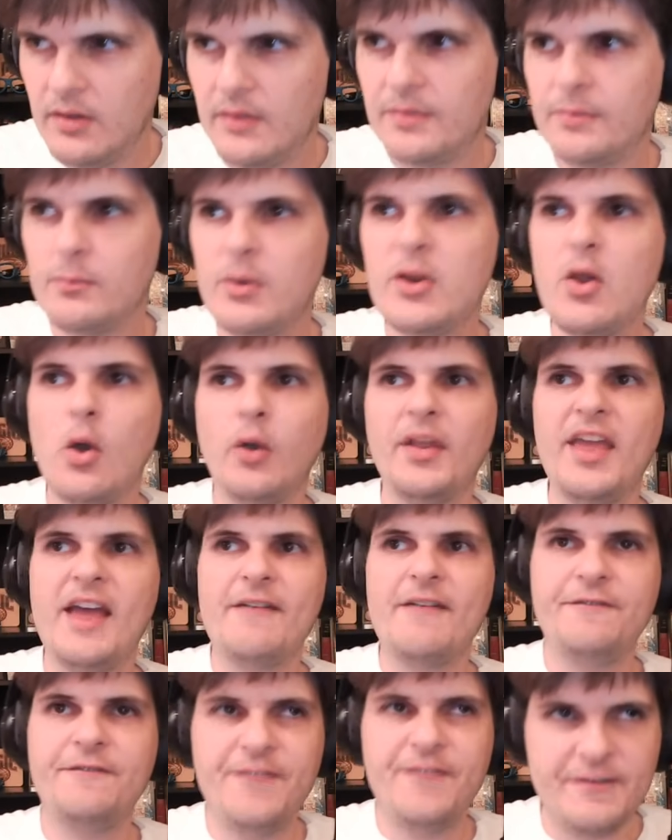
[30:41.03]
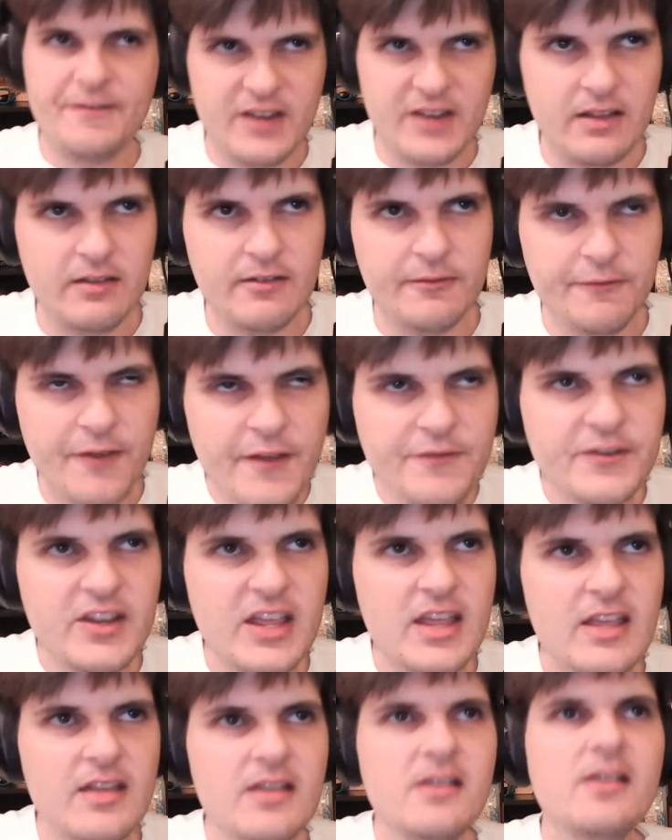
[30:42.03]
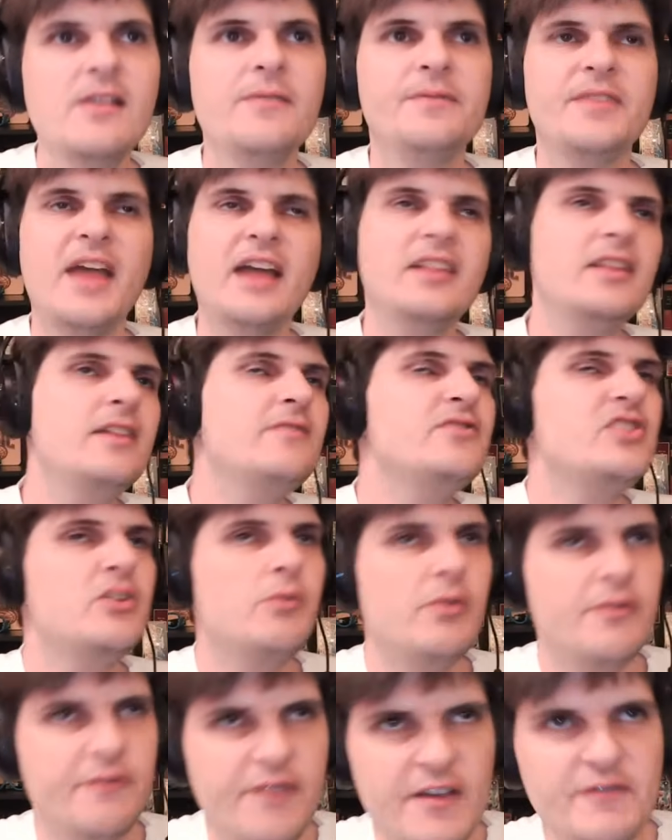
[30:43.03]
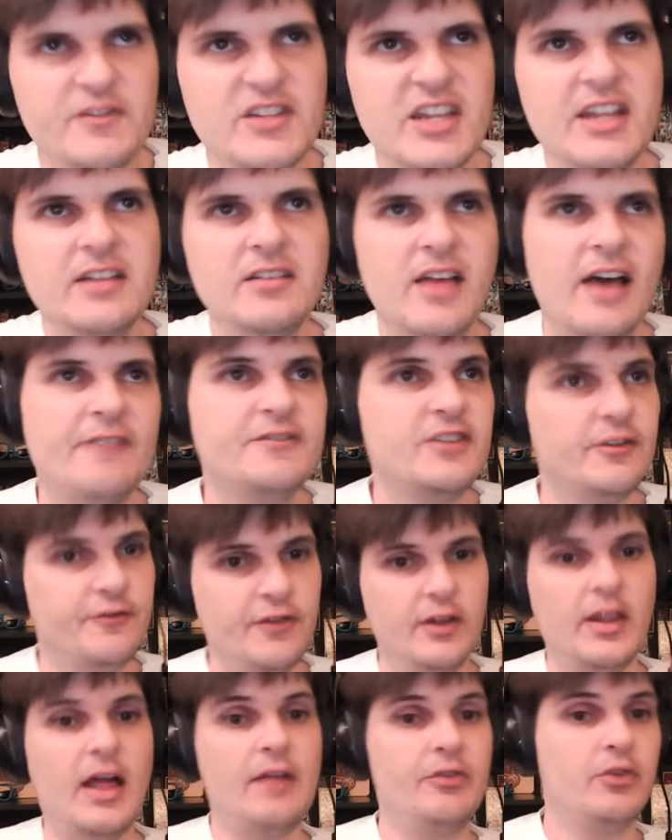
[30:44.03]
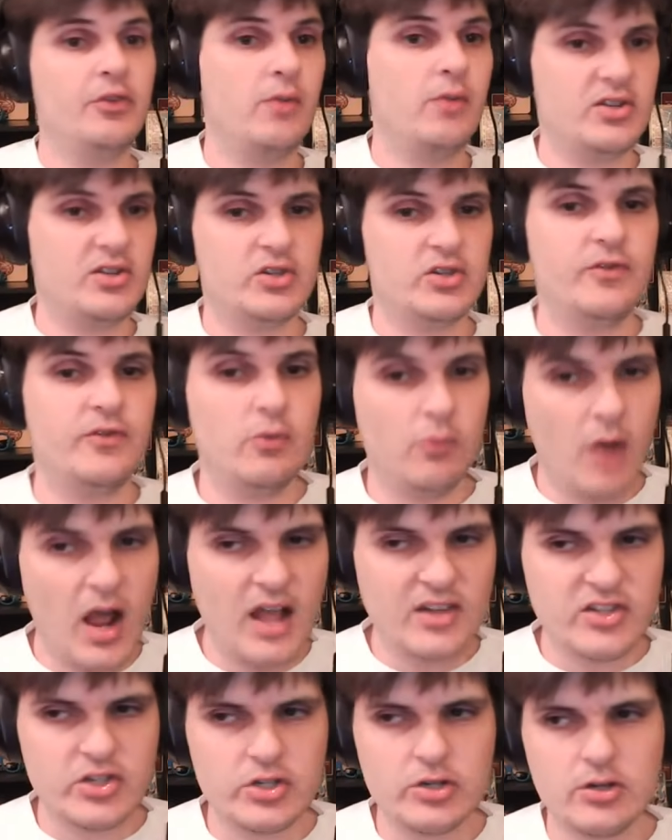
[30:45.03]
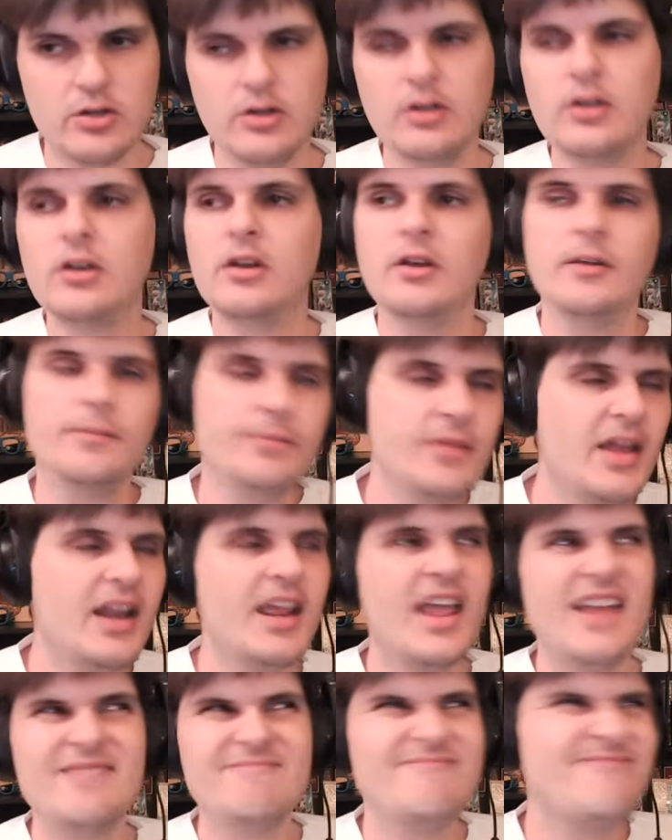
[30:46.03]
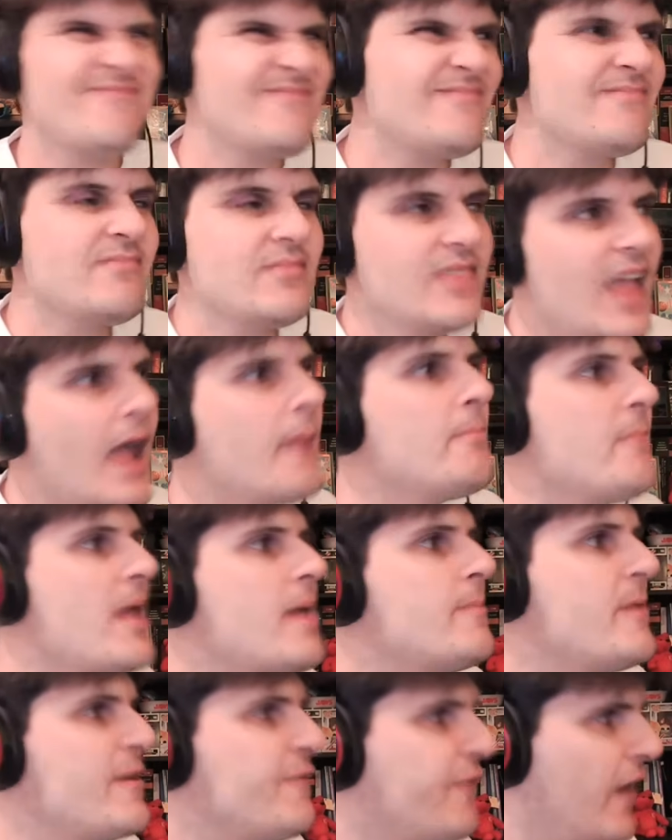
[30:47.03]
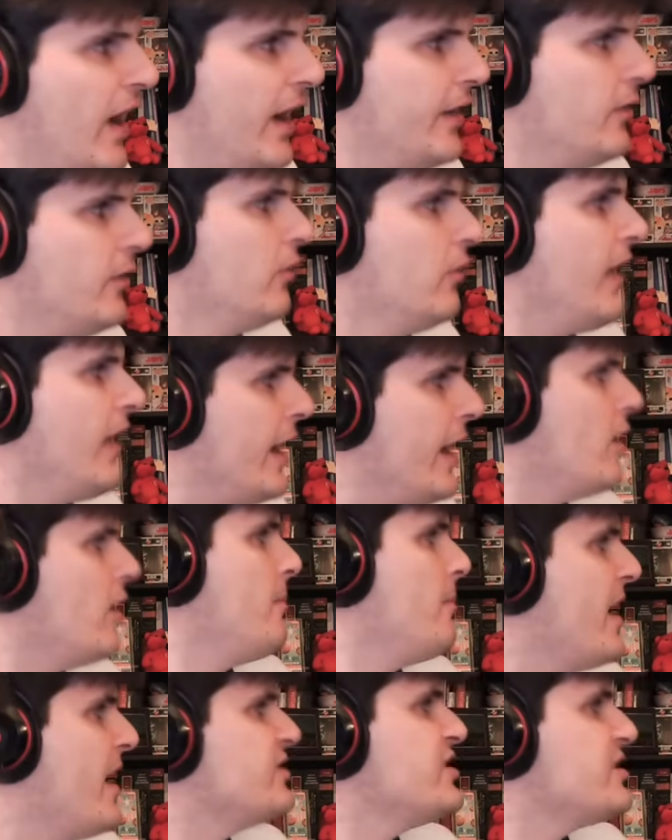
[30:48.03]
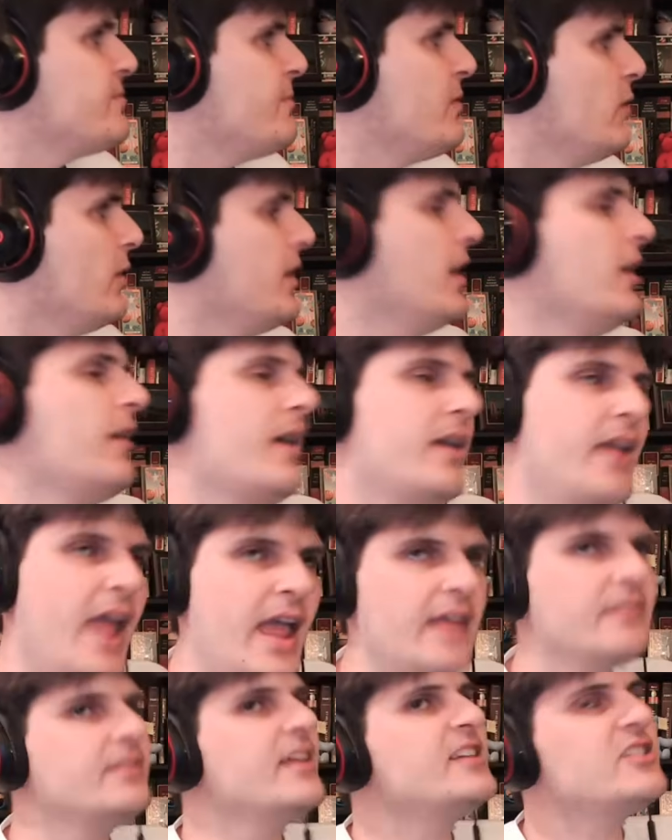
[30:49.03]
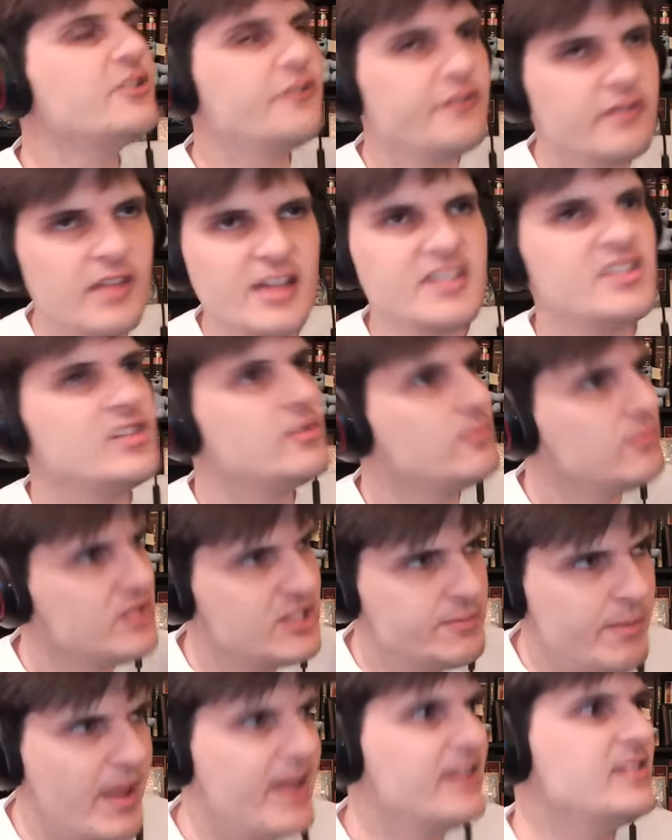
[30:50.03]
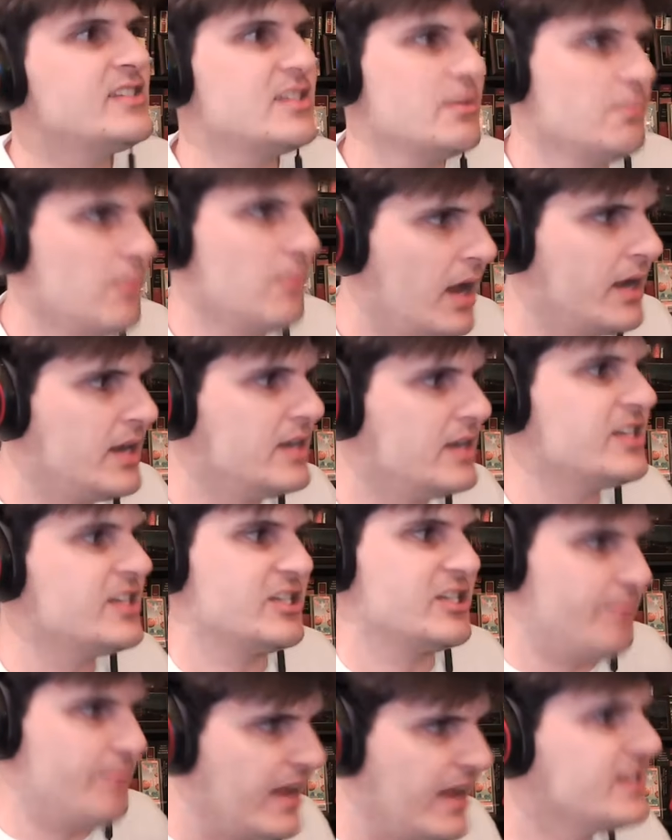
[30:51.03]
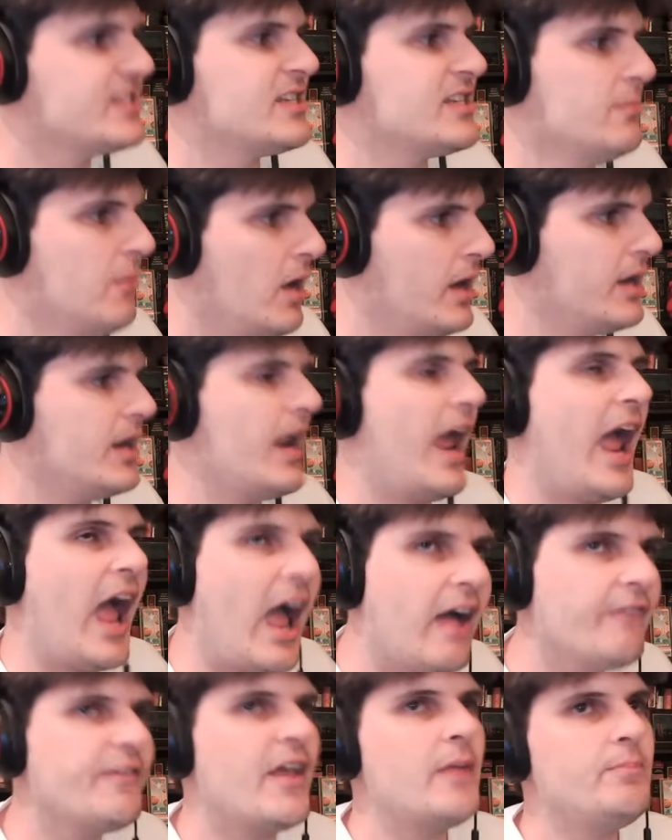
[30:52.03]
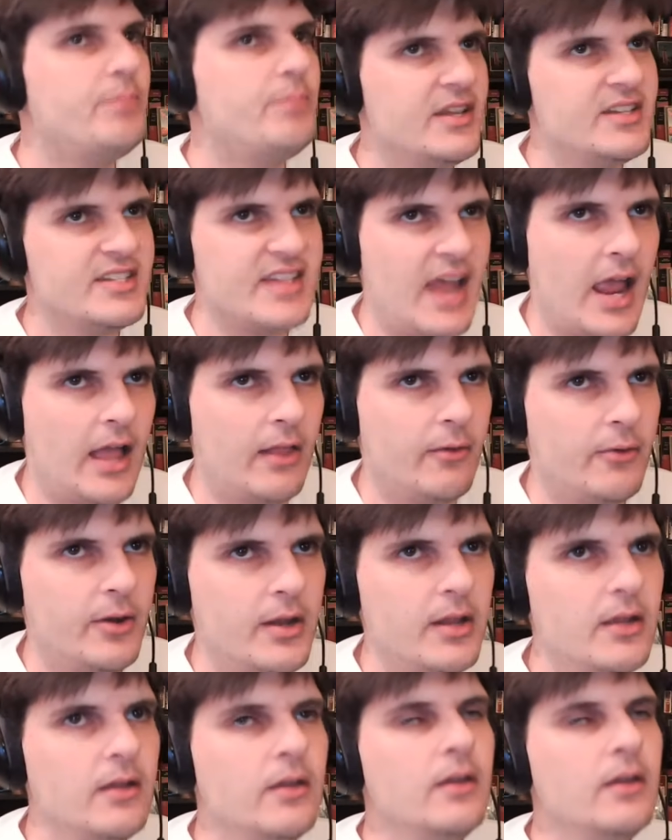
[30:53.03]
but you only have 50, 50, that leaves you with 15 left to fill out the rest of your roster. And again, that may be fine. Orlando may just be looking like, hey, let's let's spend some money to spend some money to have that big salary.